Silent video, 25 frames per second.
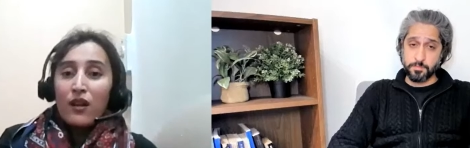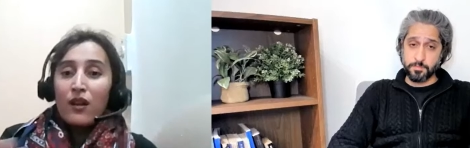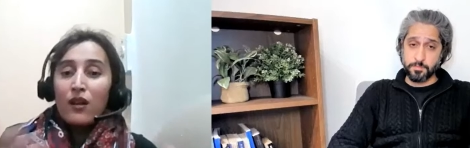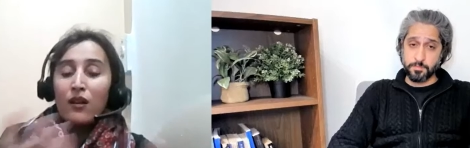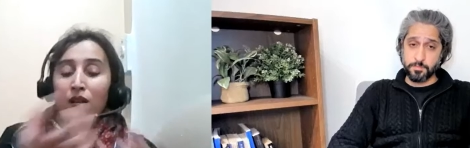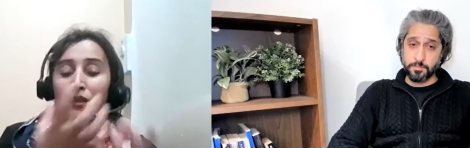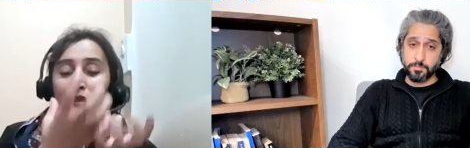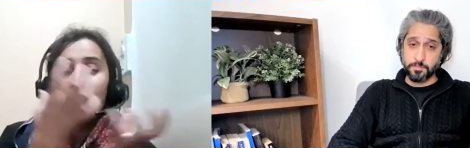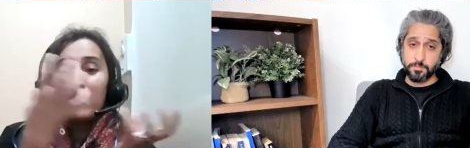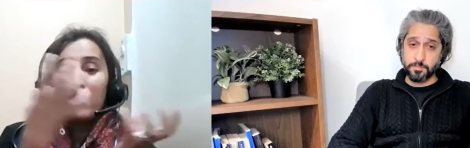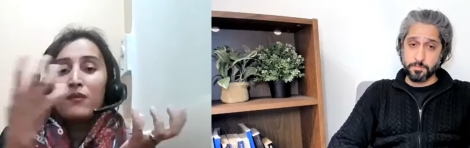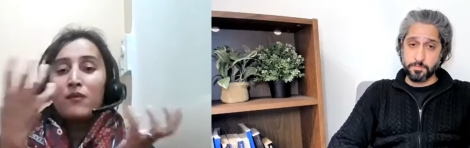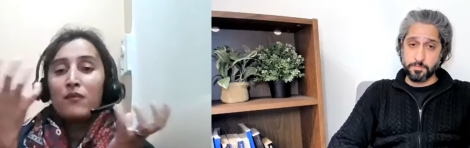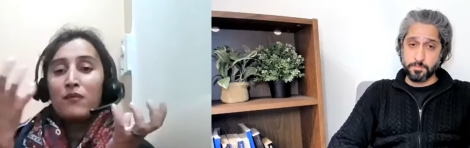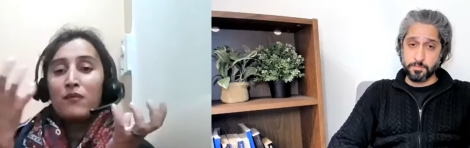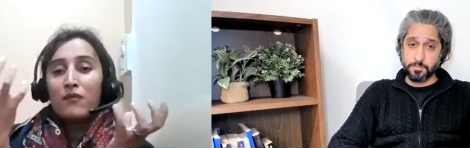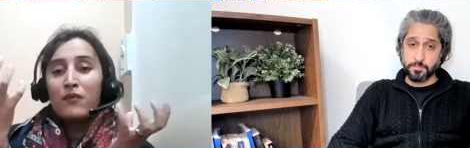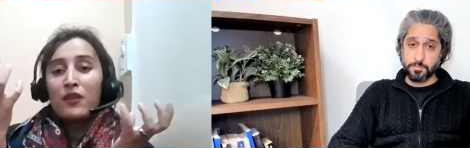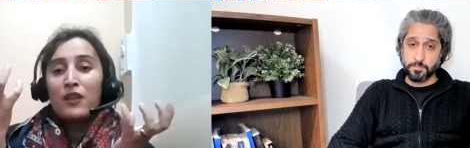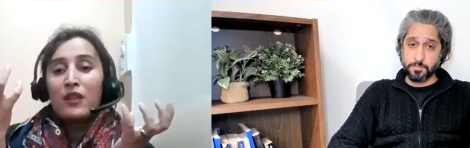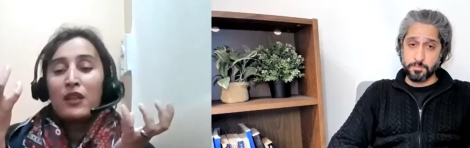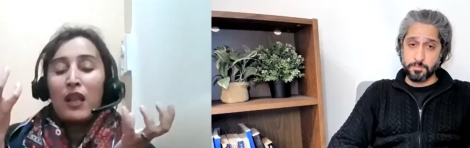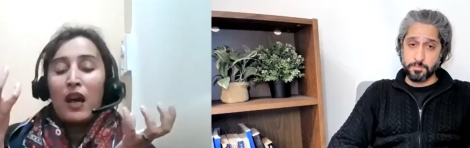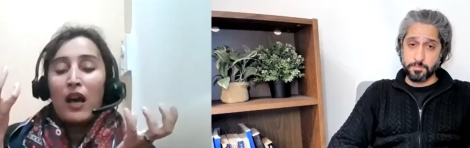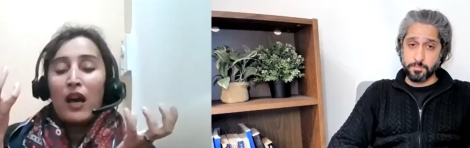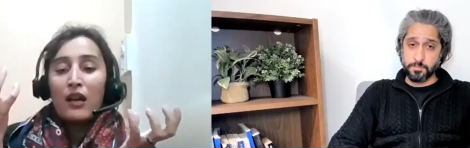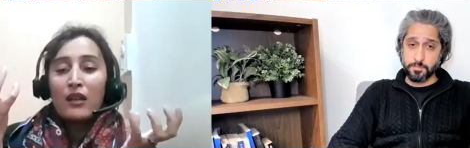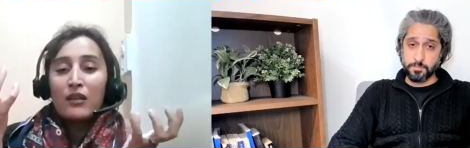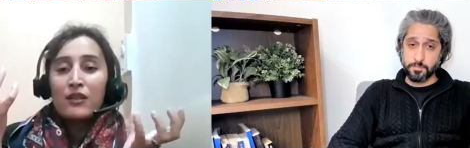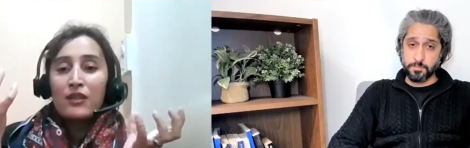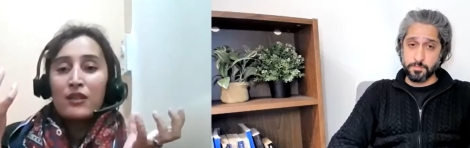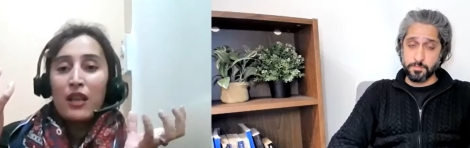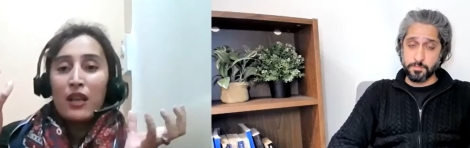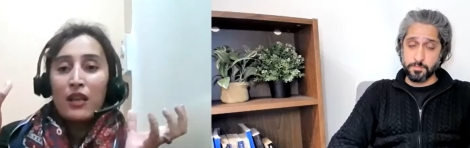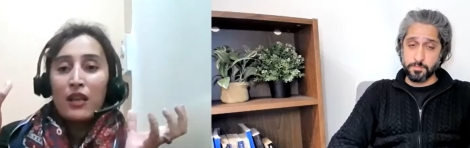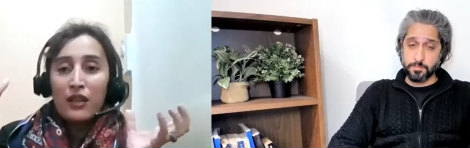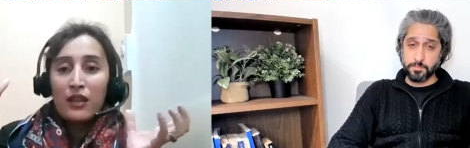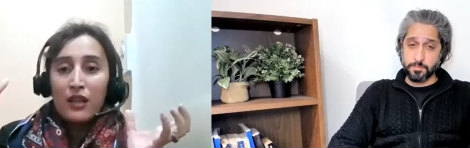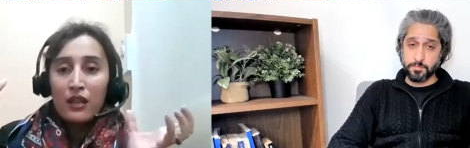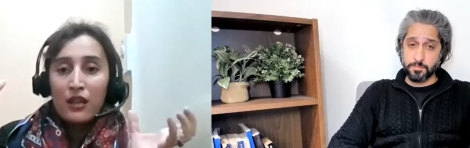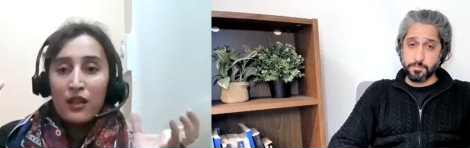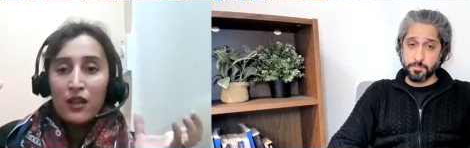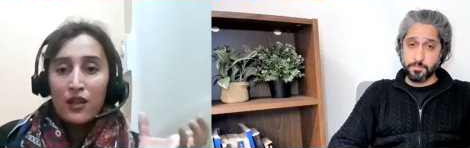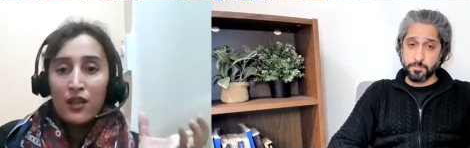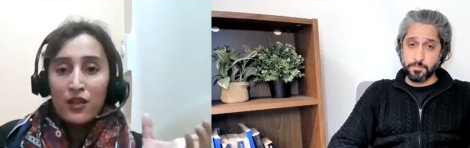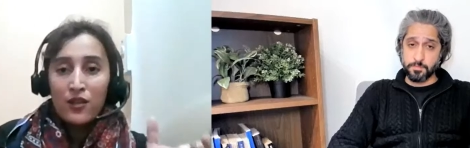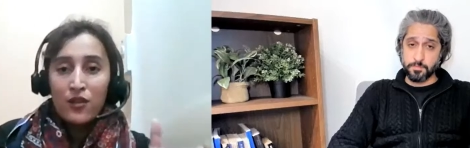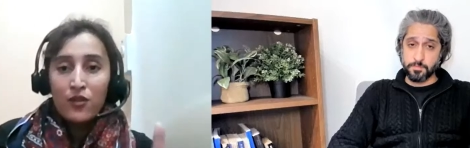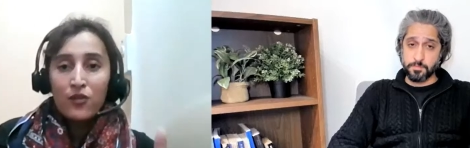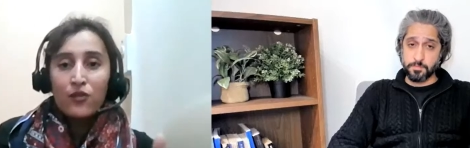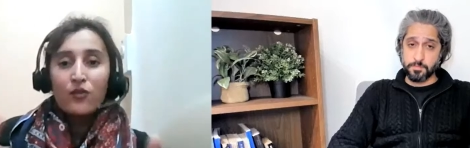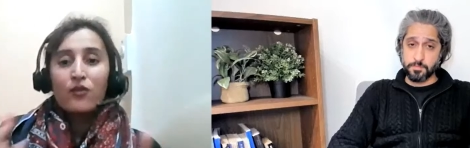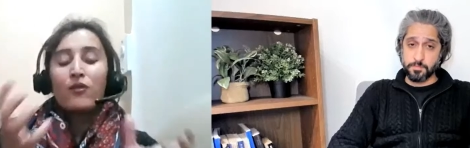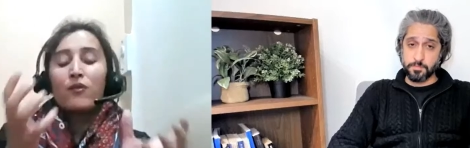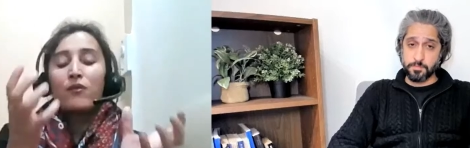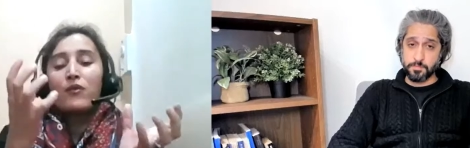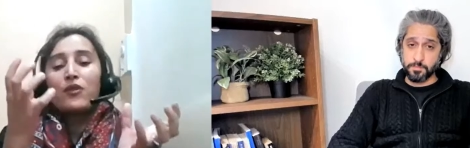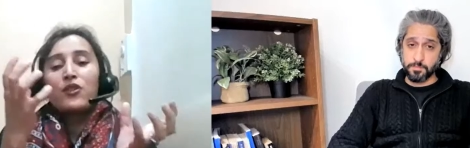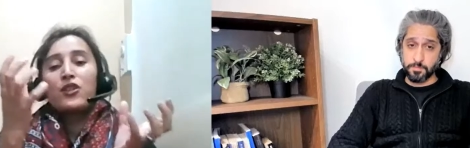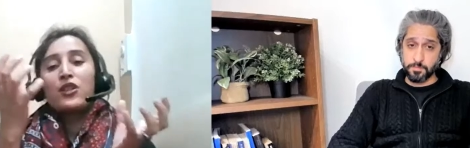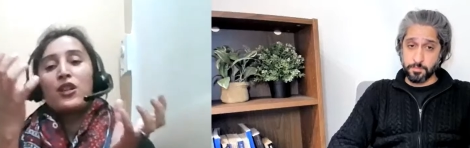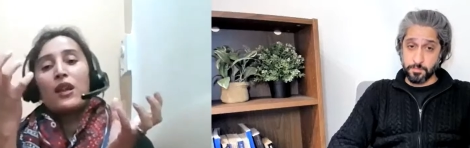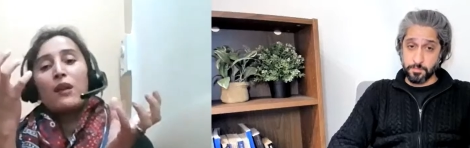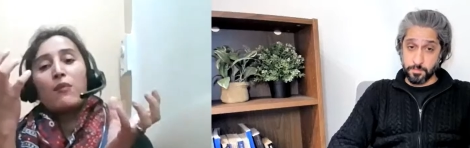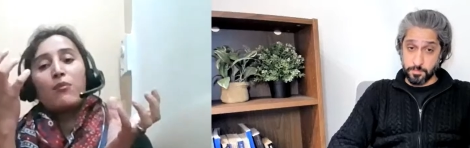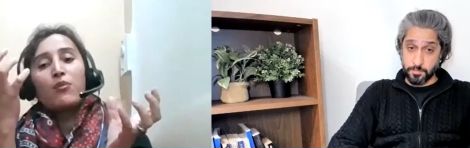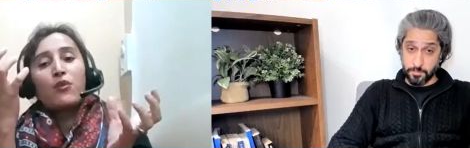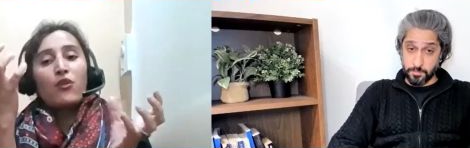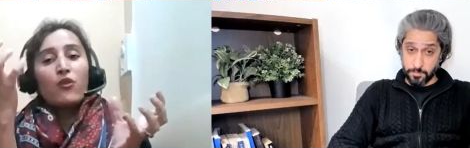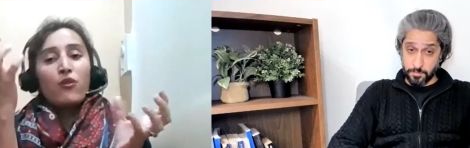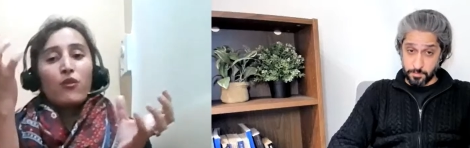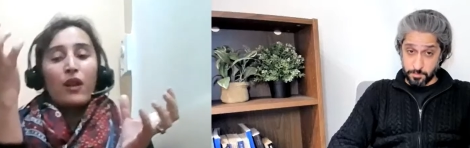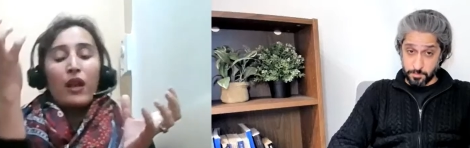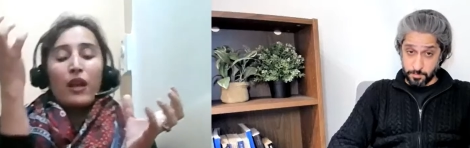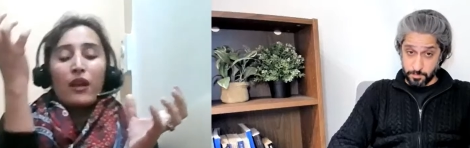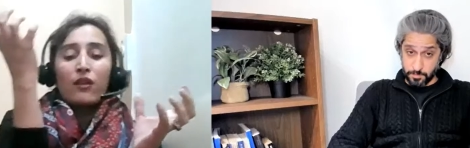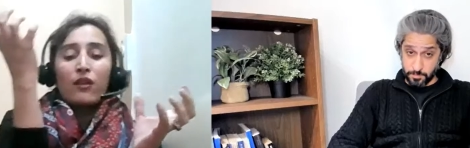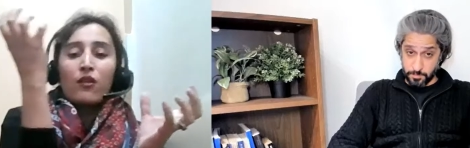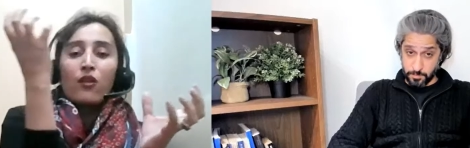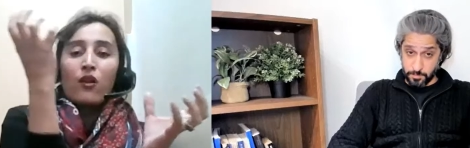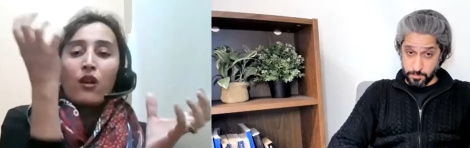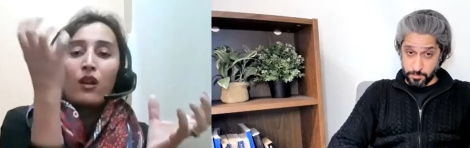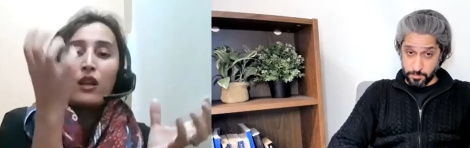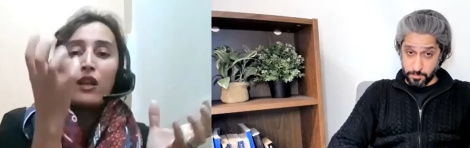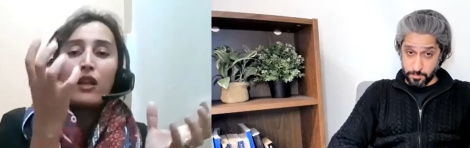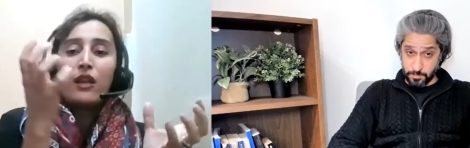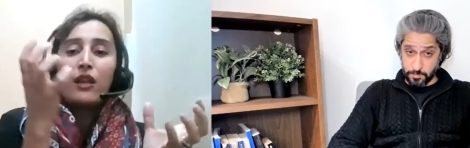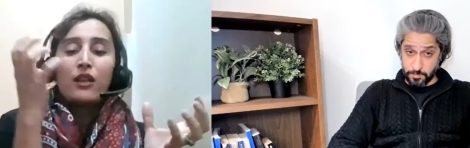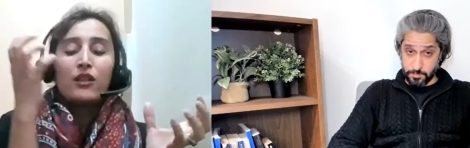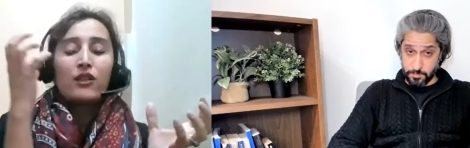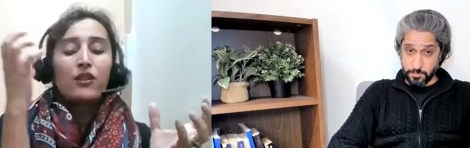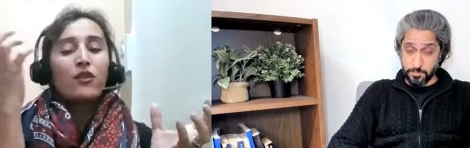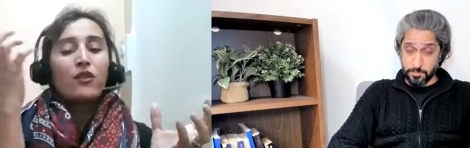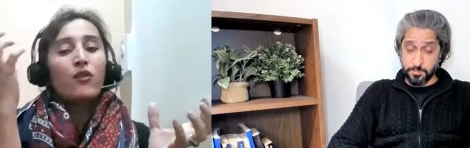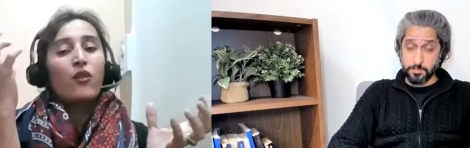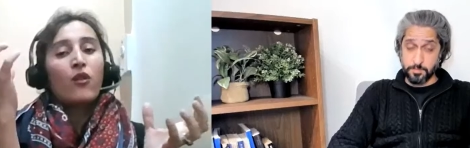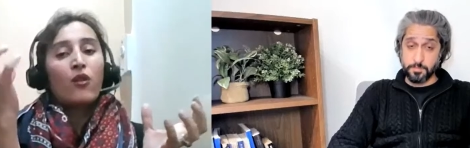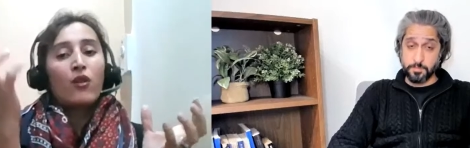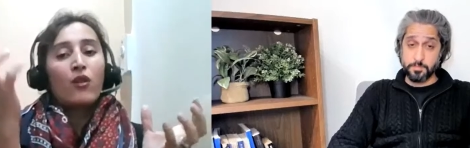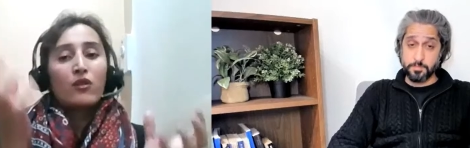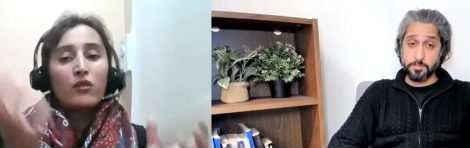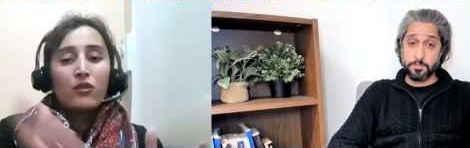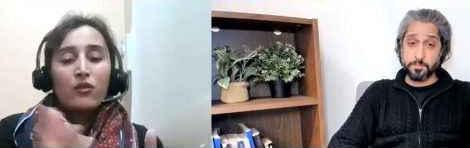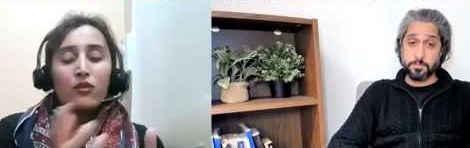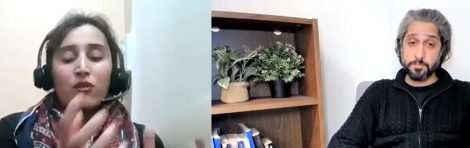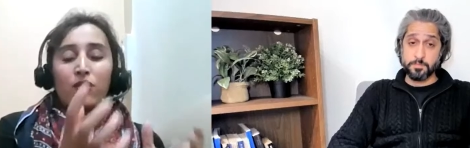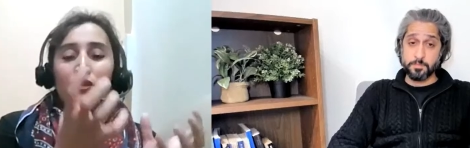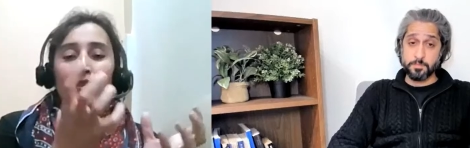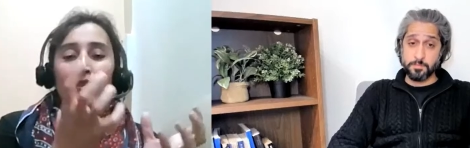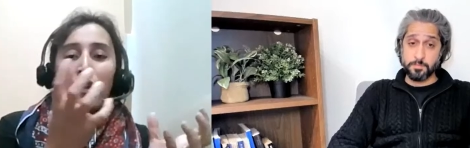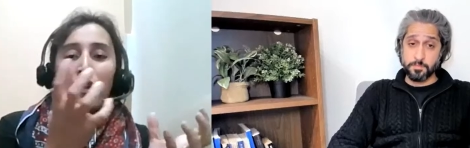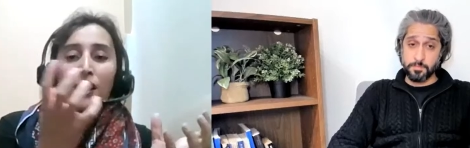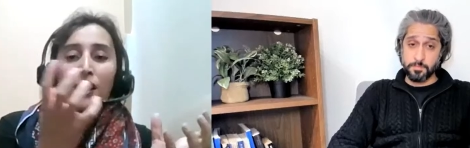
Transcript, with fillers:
Speaker 1: the last 10 years you're shaped through like mm. college and all those